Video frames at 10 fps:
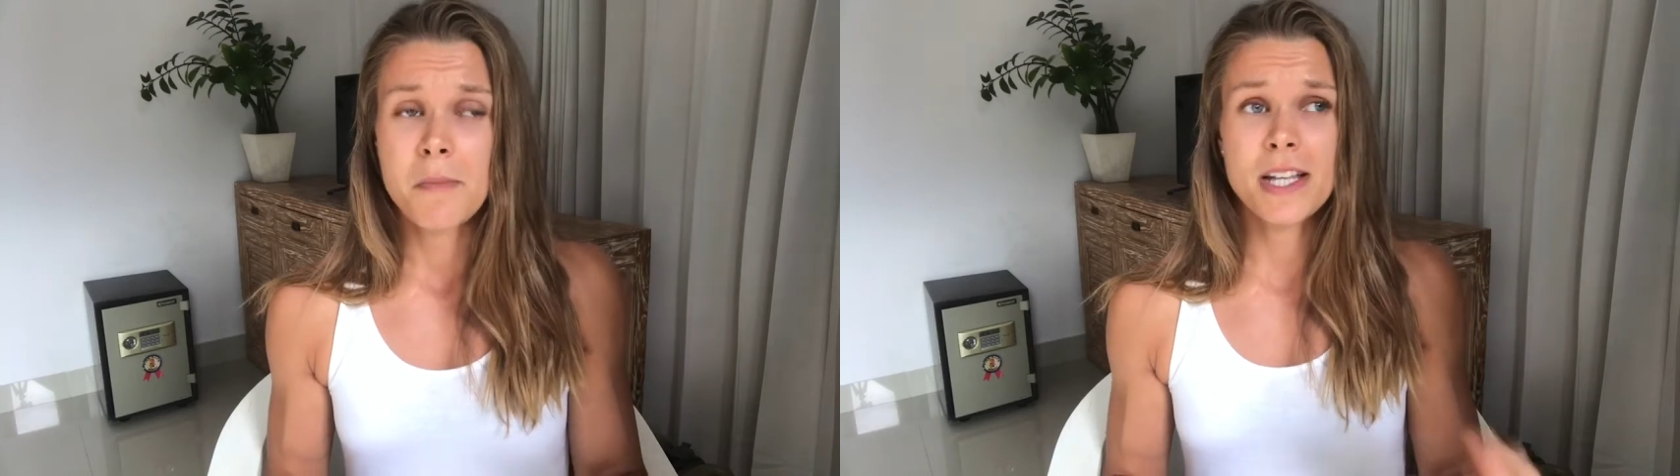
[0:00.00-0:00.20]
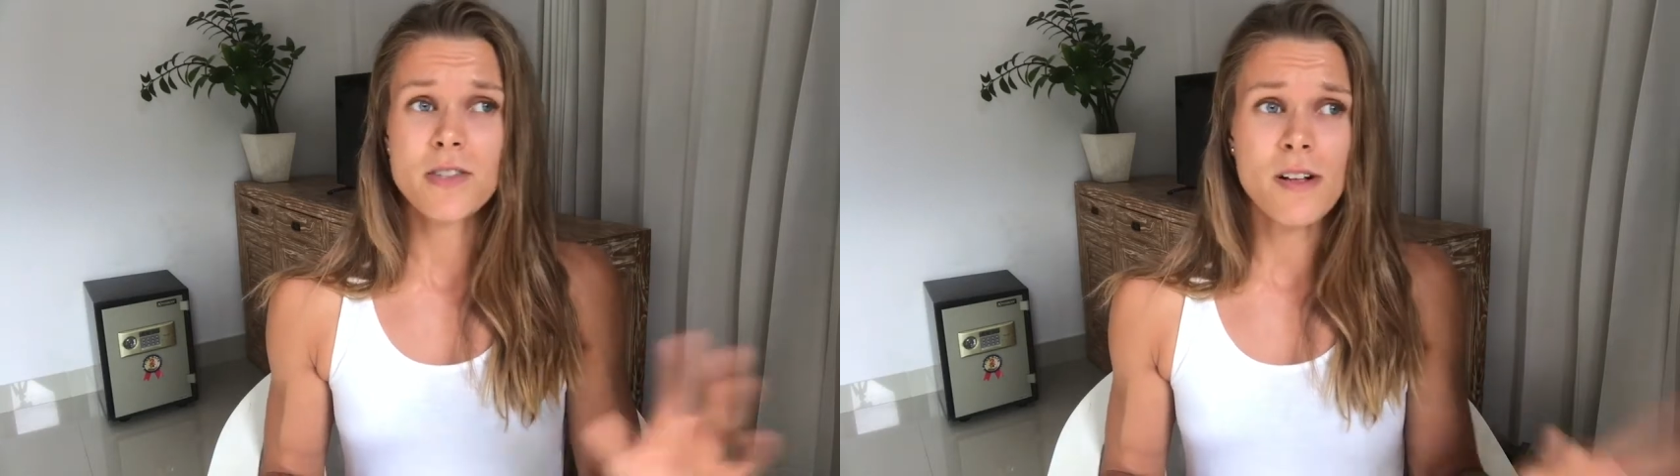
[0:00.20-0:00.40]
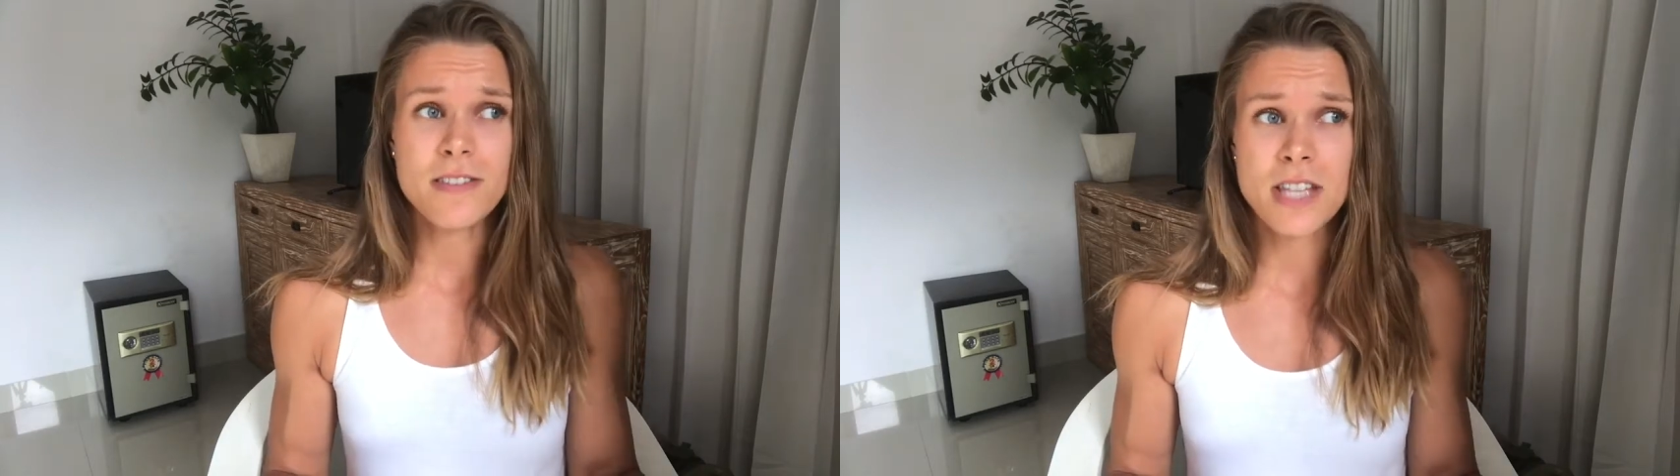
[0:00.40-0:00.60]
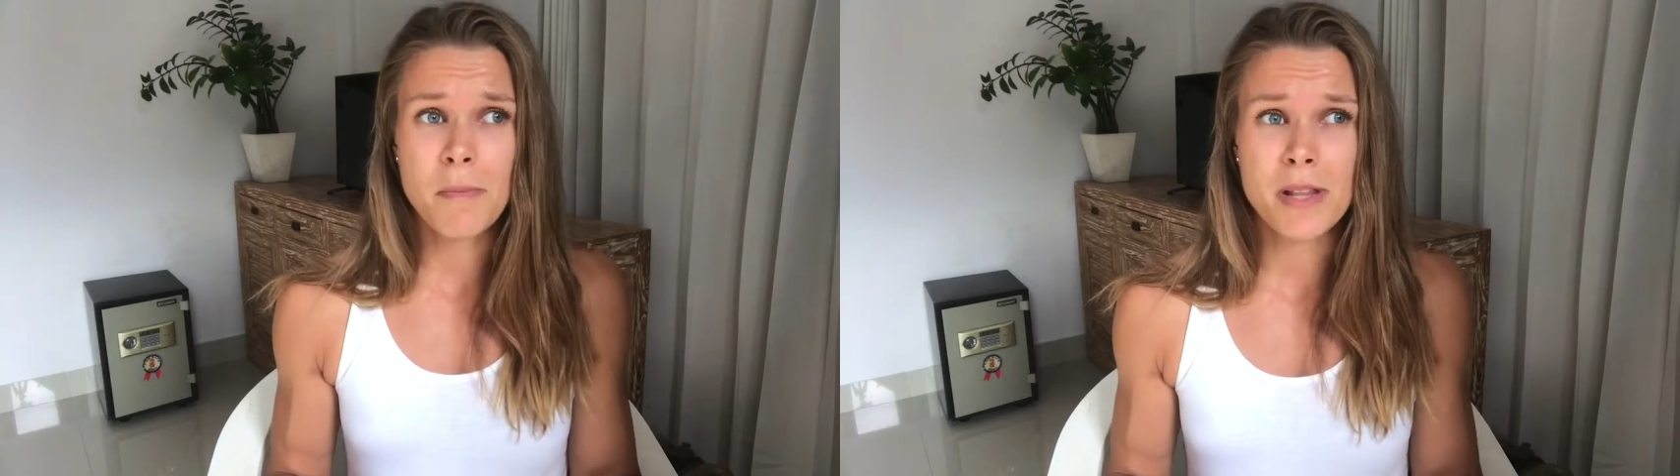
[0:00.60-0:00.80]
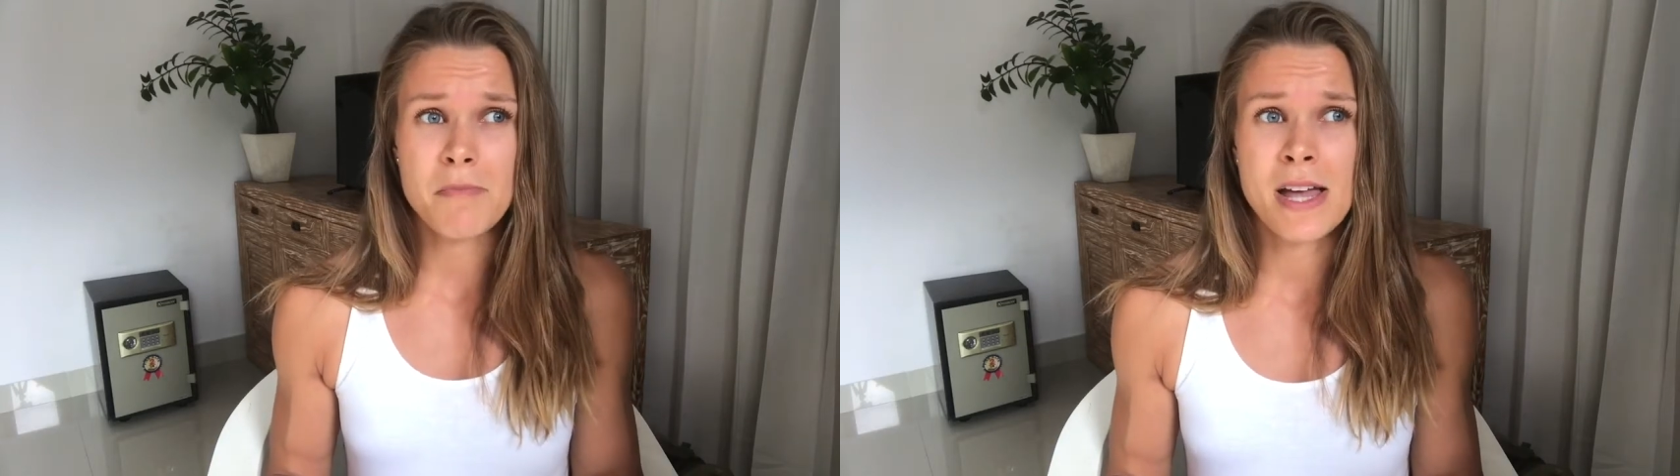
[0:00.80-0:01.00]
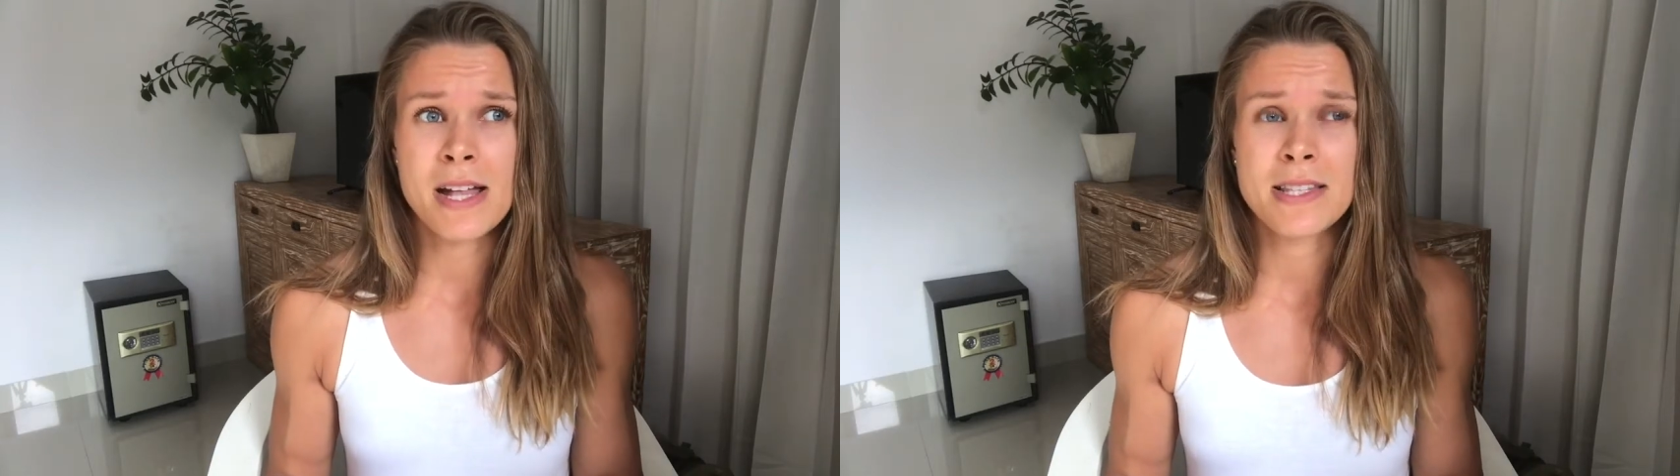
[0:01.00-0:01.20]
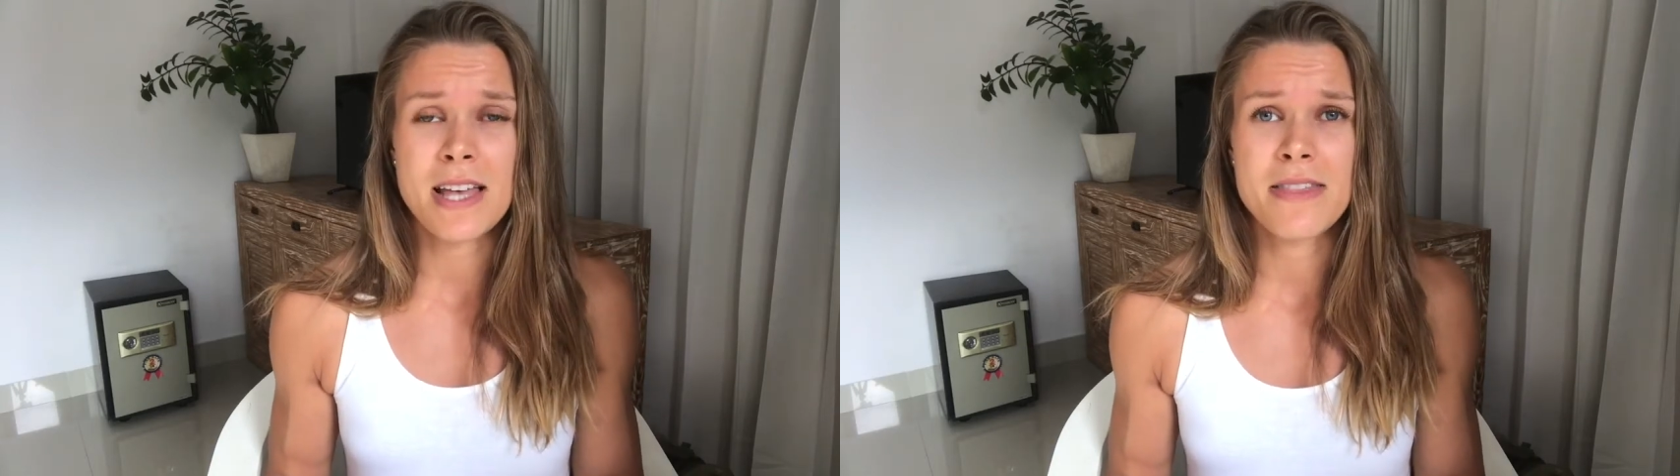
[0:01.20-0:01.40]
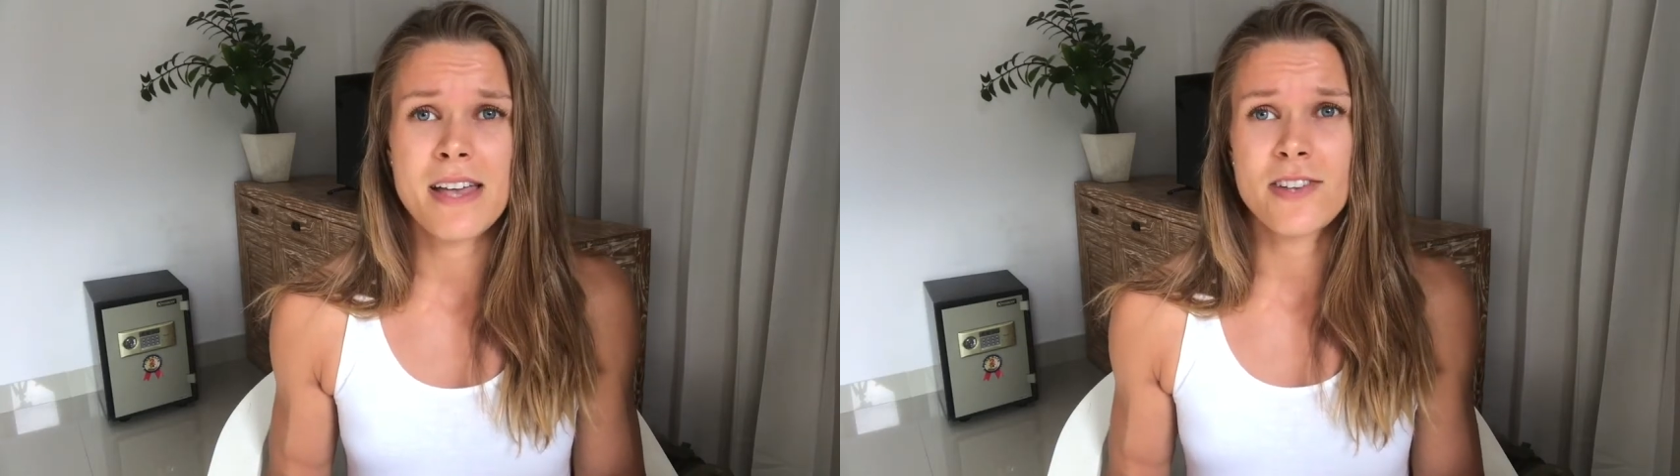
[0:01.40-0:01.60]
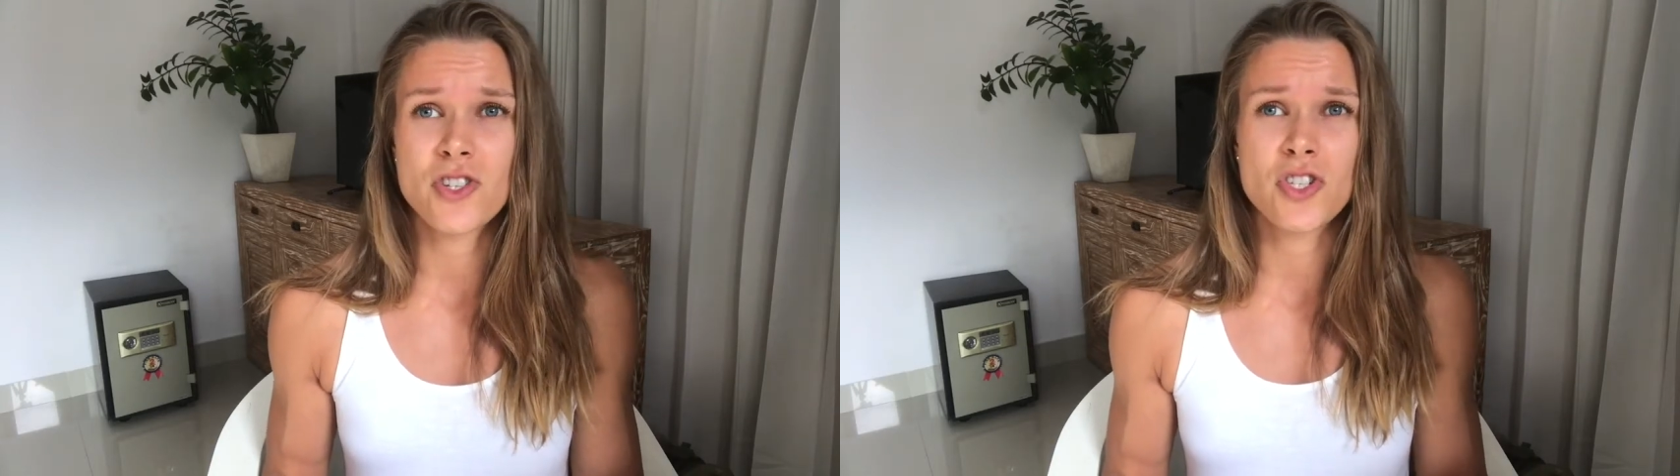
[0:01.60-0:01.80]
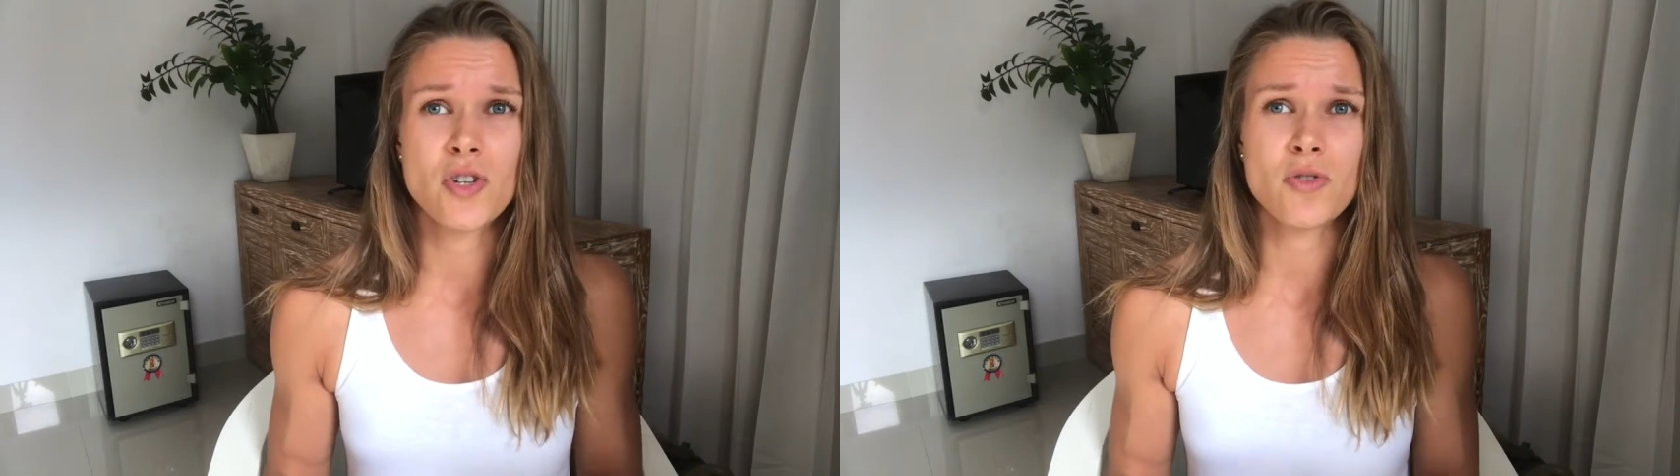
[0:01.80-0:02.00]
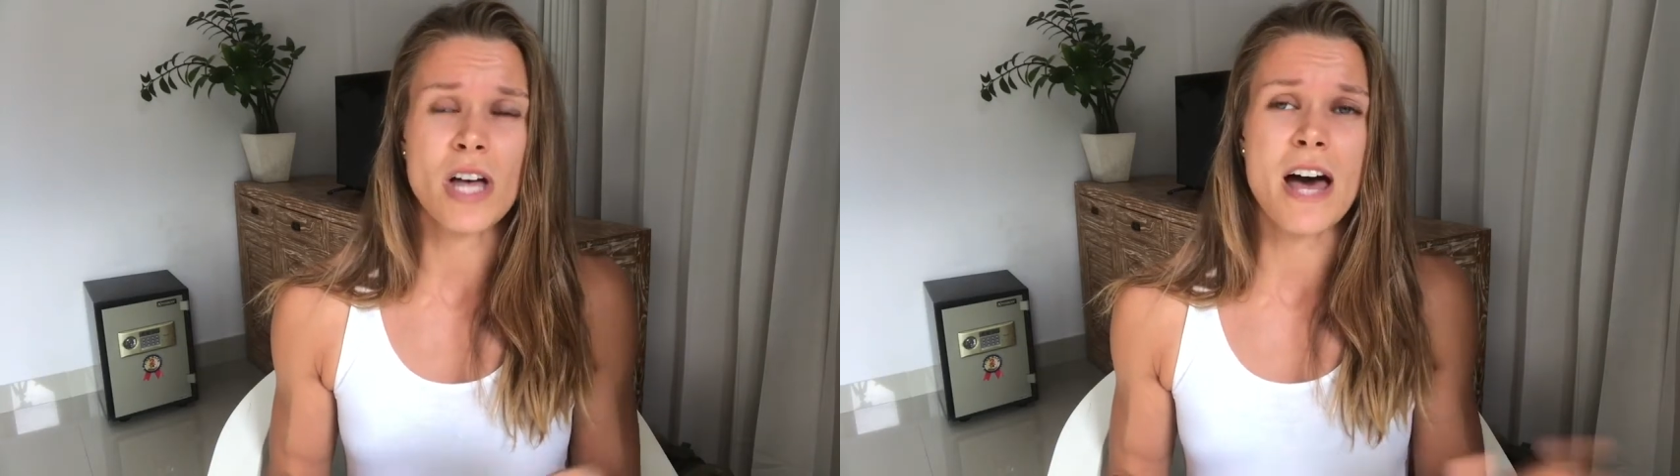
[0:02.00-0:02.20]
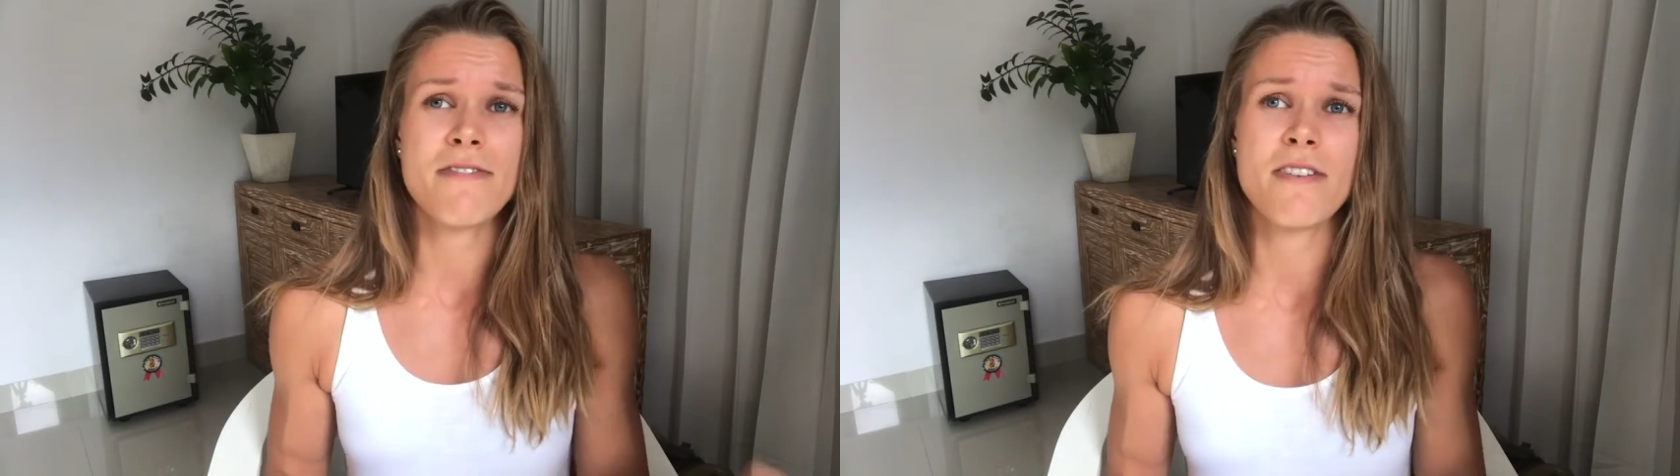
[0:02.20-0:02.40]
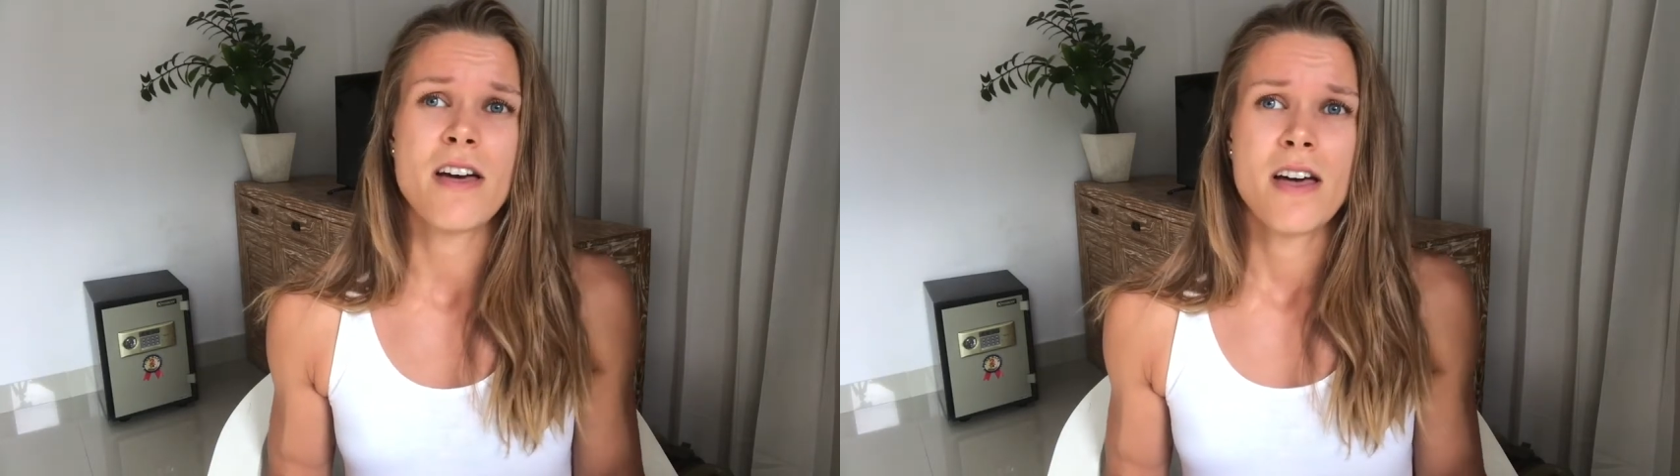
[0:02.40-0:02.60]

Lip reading: B12 supplements and they just don't have